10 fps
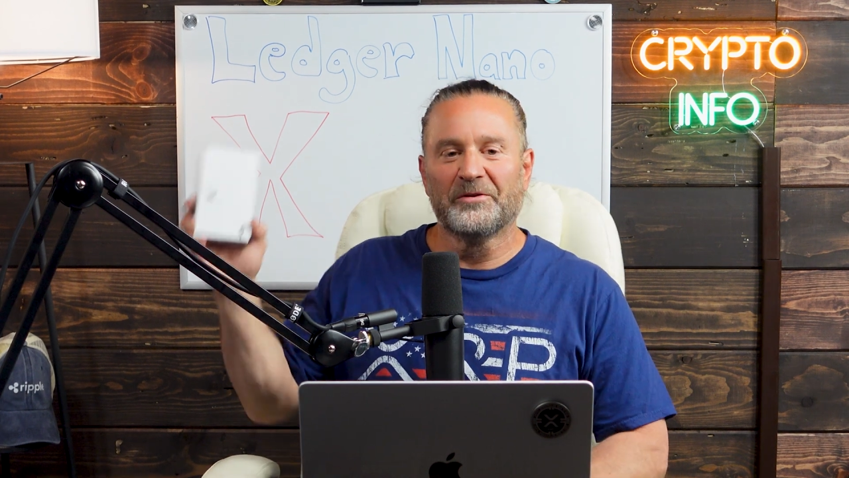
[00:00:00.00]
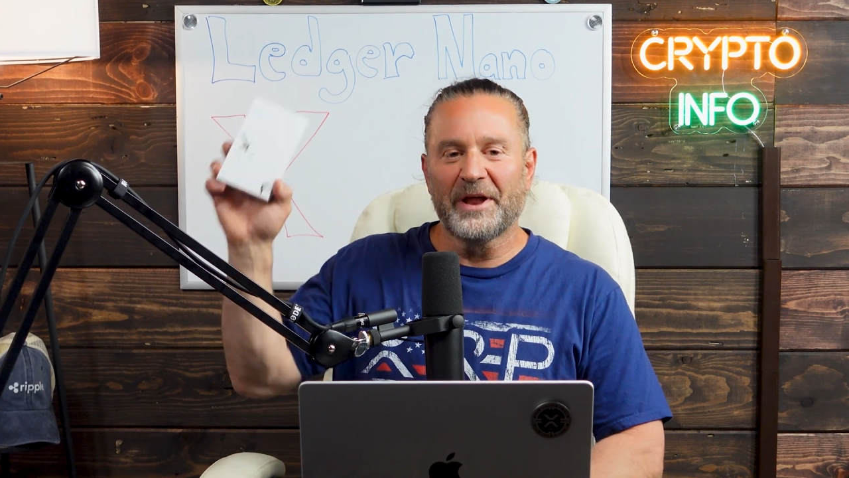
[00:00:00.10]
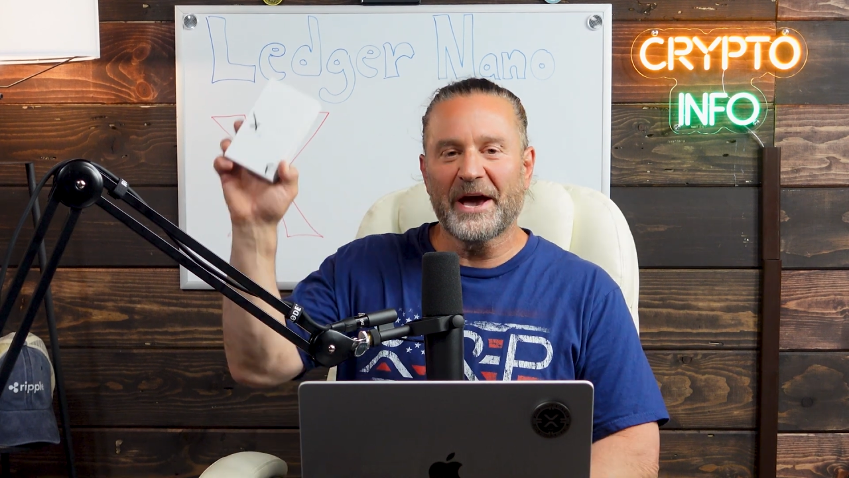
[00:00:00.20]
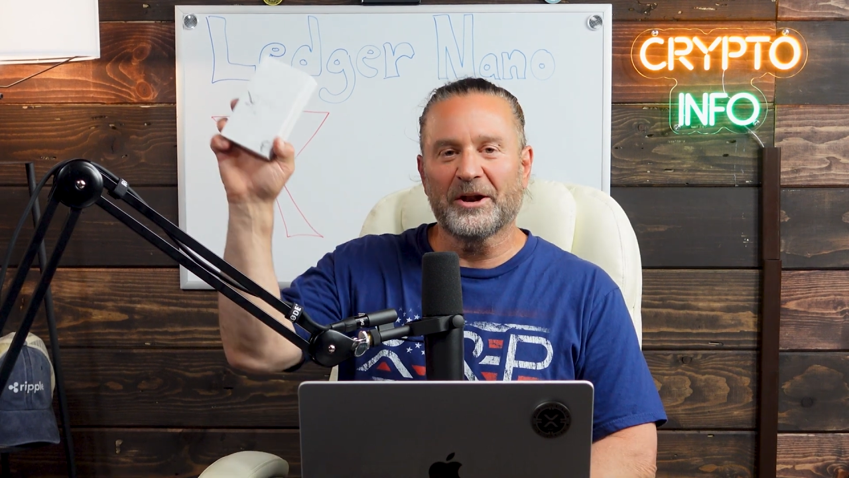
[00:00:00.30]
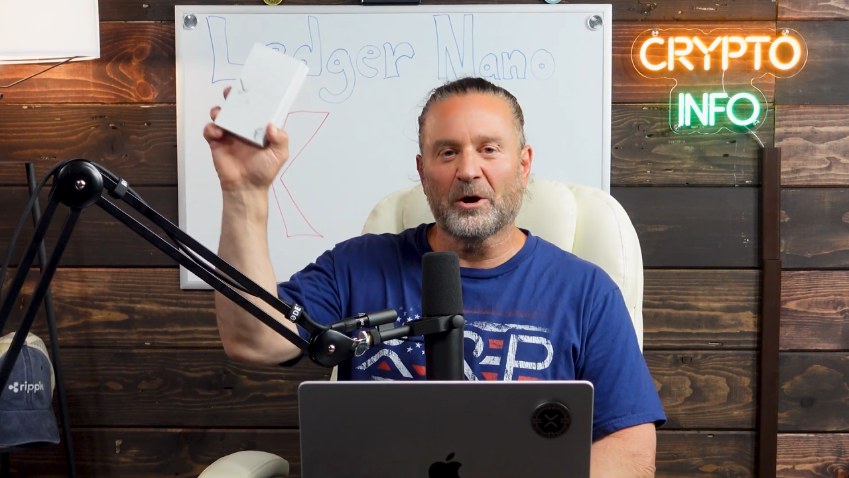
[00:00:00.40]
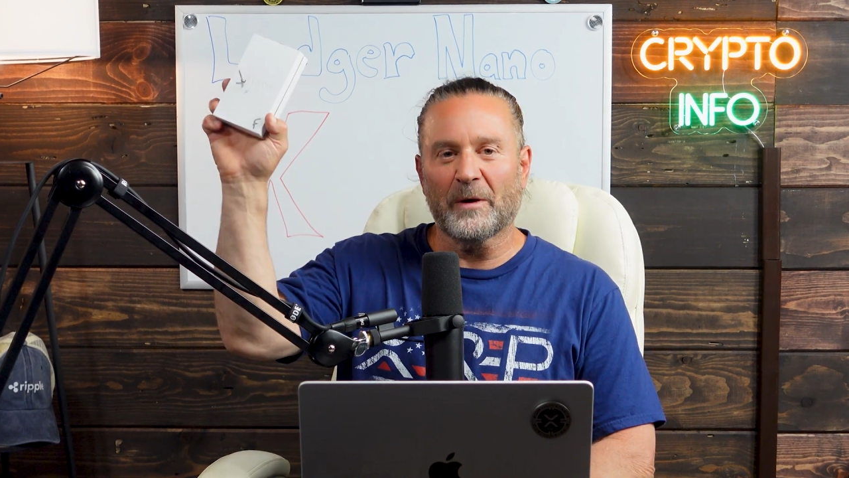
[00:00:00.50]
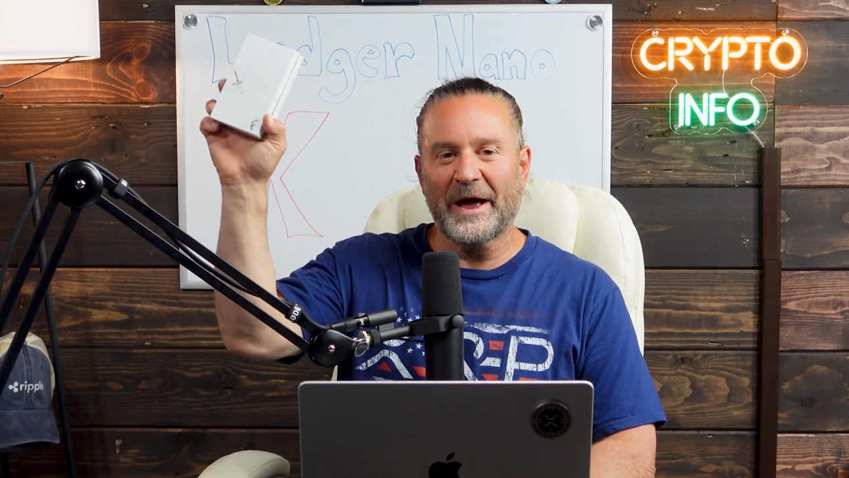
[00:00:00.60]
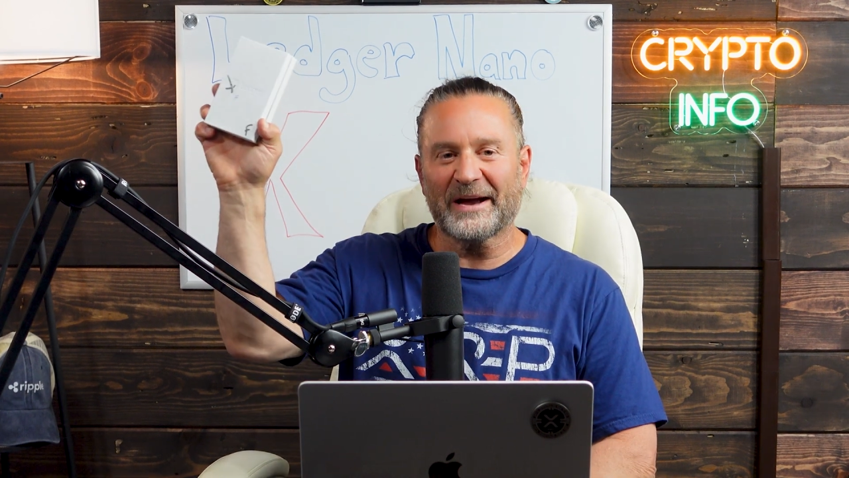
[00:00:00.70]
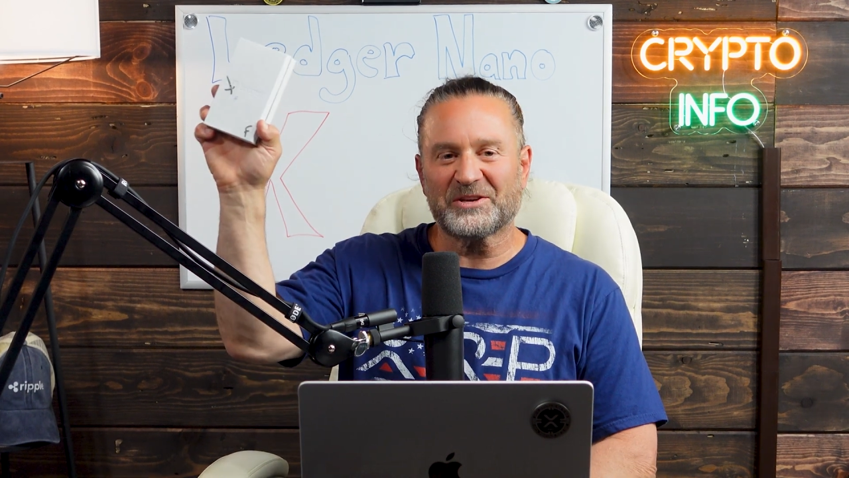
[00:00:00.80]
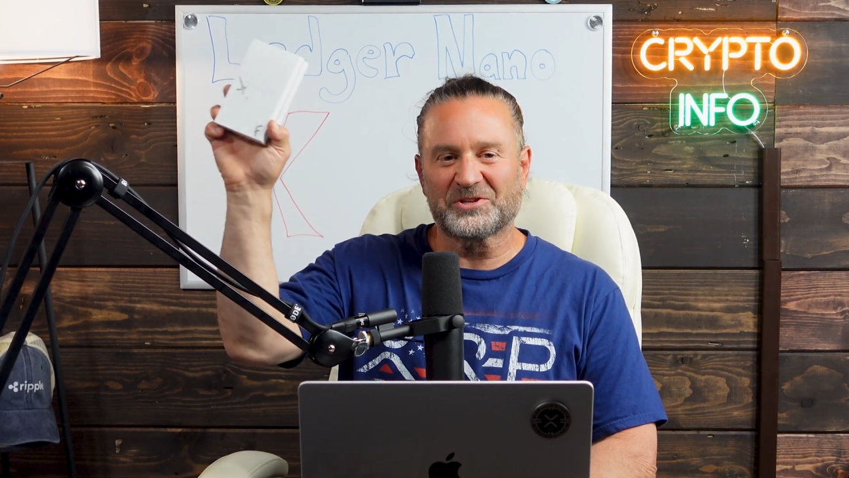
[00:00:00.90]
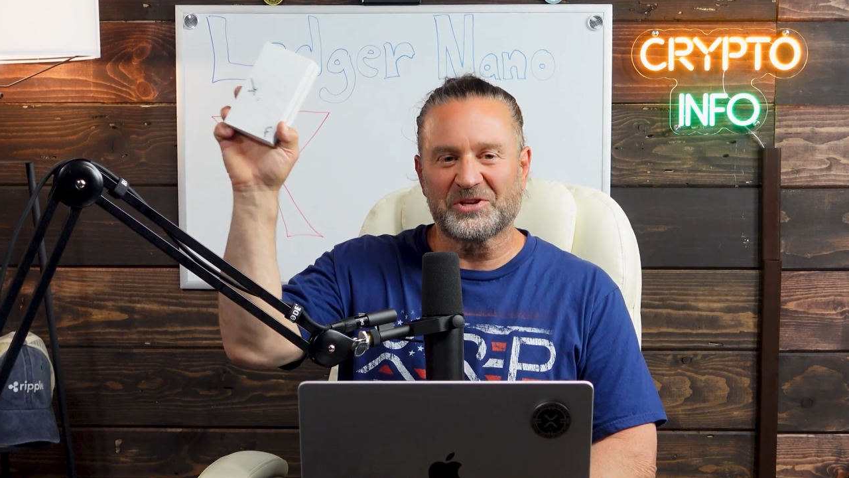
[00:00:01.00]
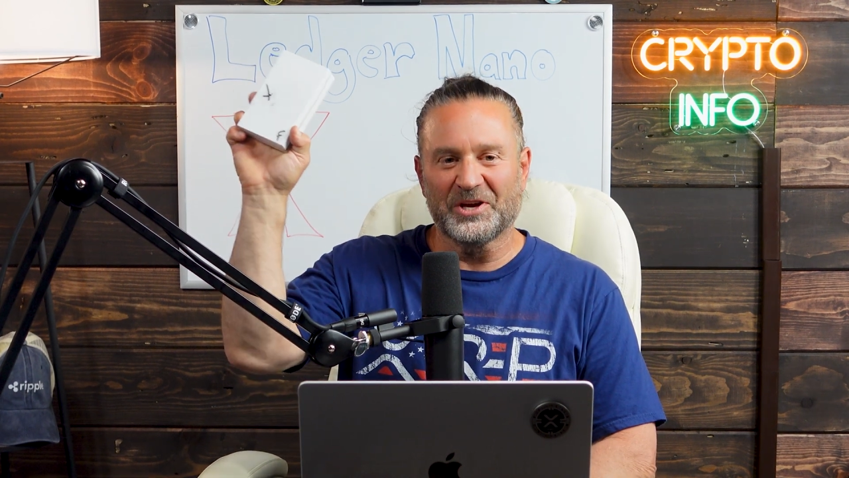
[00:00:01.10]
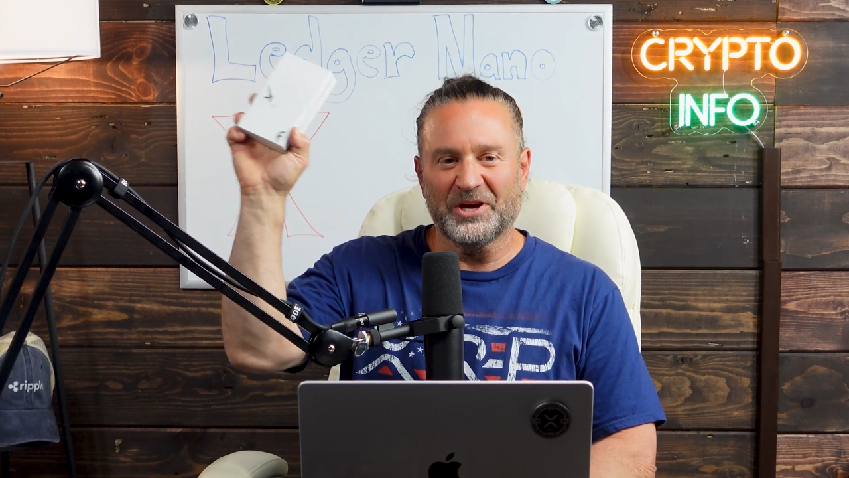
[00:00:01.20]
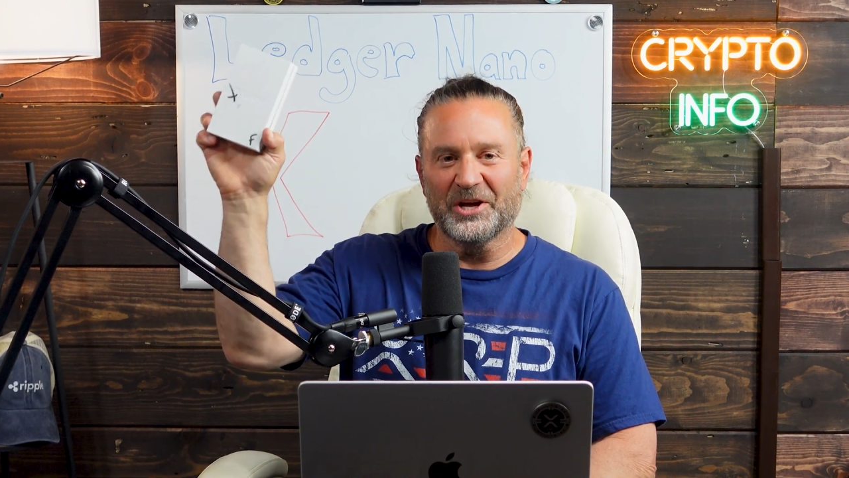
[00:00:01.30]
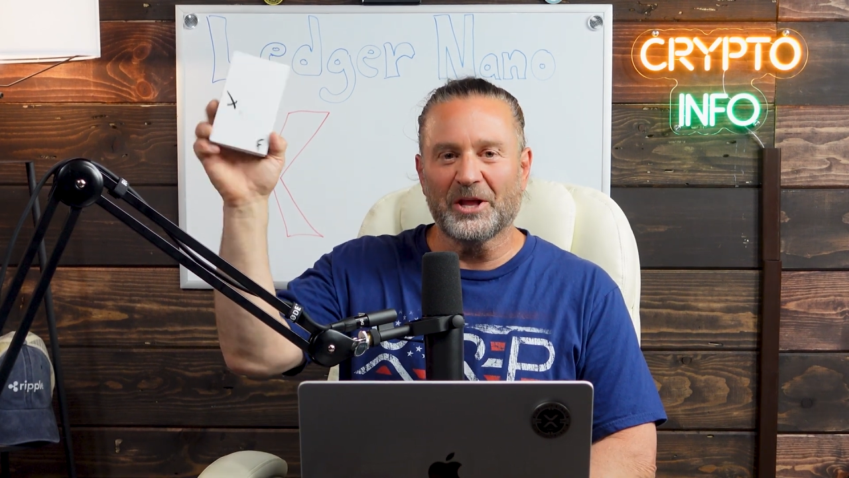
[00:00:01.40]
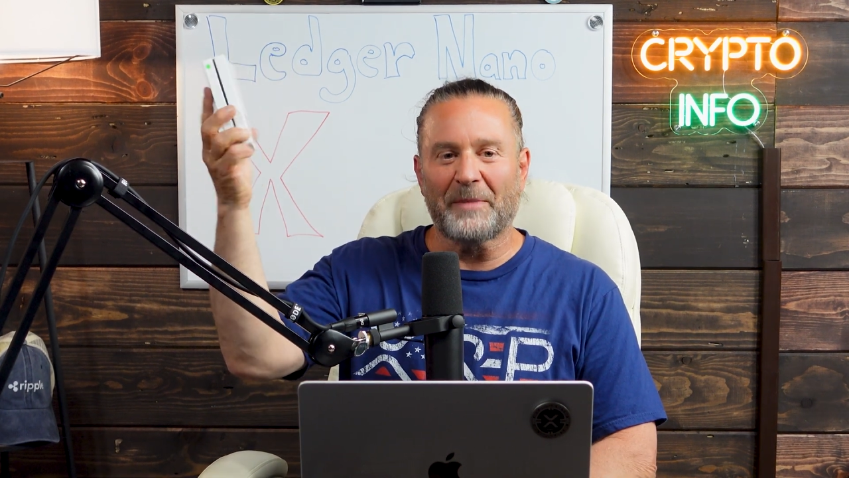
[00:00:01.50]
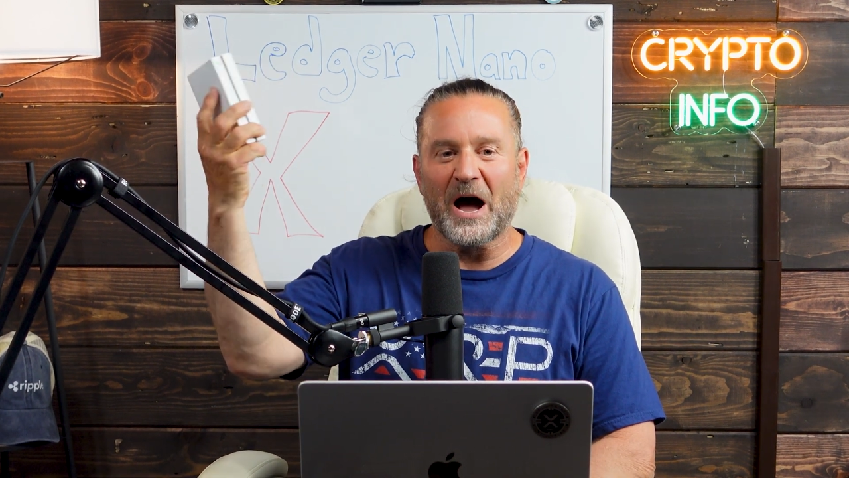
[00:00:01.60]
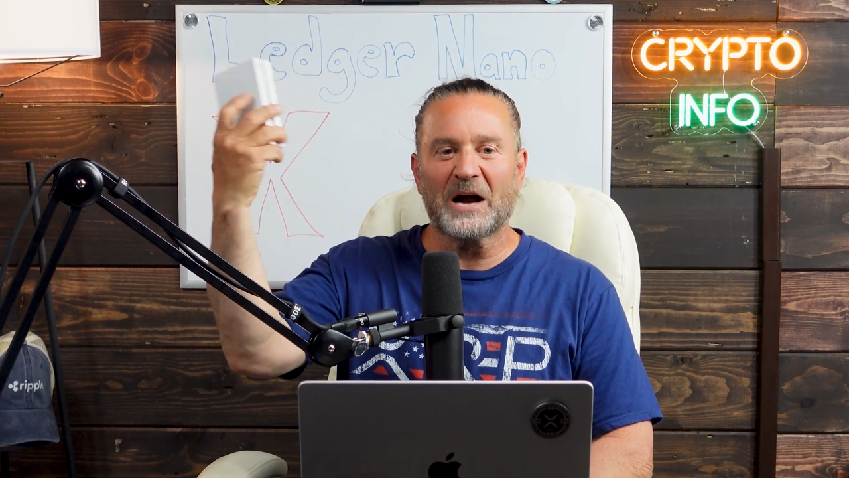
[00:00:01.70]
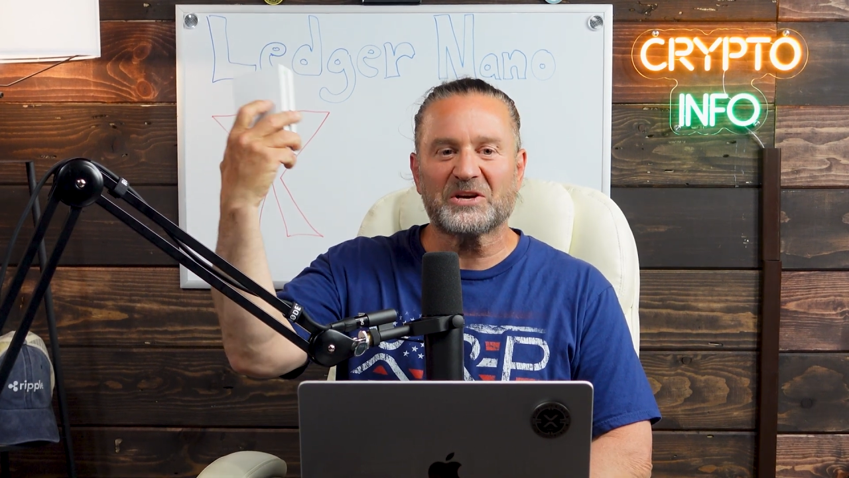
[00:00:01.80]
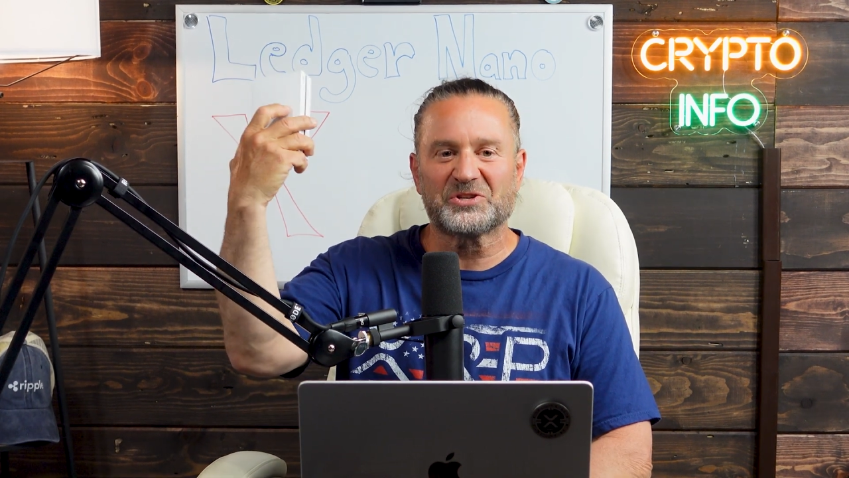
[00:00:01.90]
Nano X in the
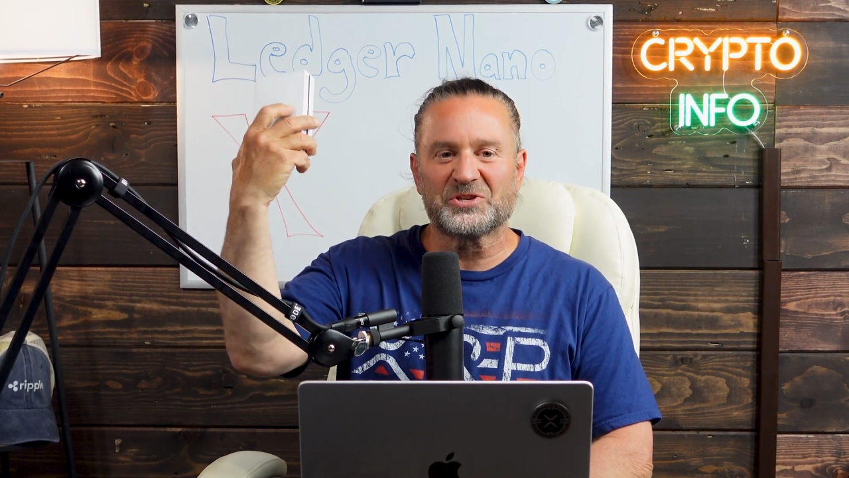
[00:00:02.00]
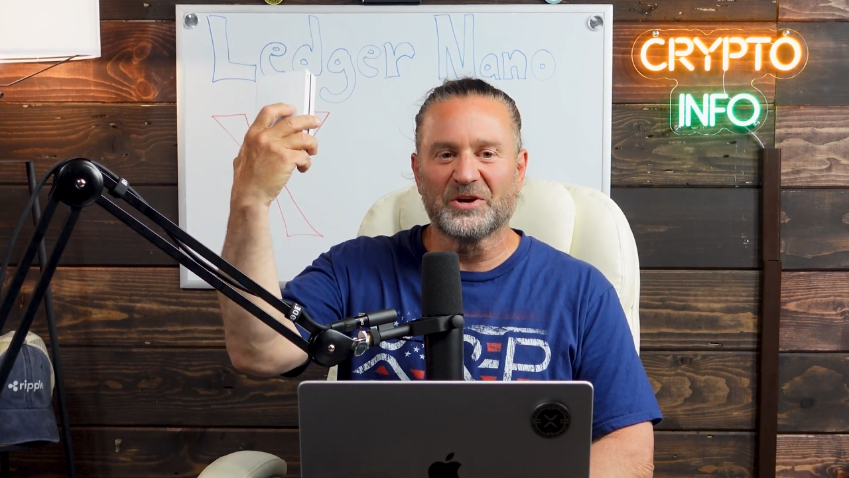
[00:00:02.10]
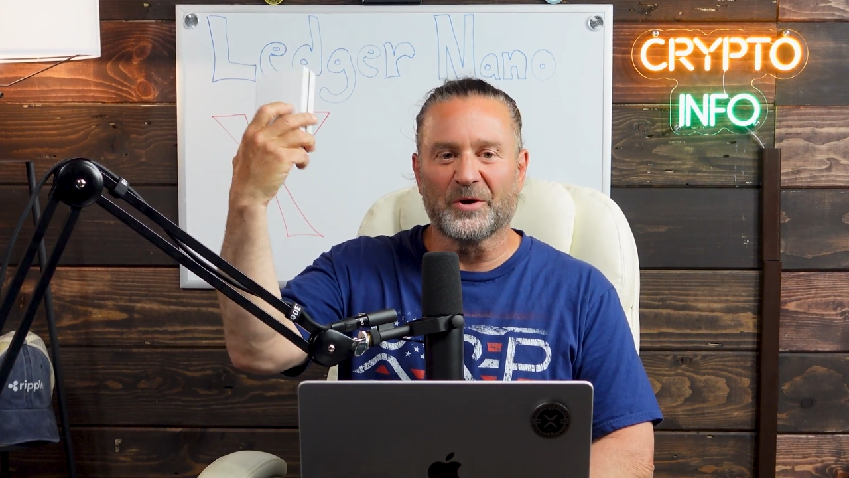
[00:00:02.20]
box,